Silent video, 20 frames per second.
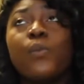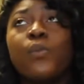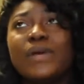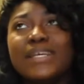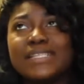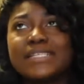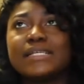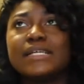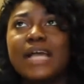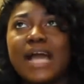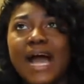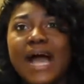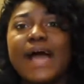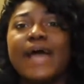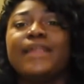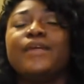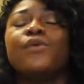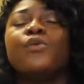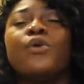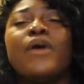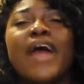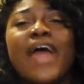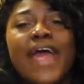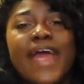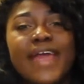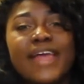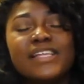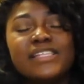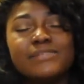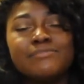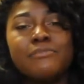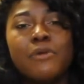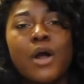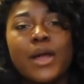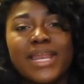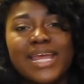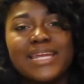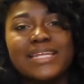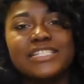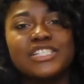with God where it's
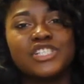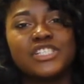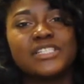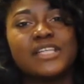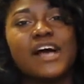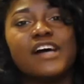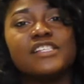more than just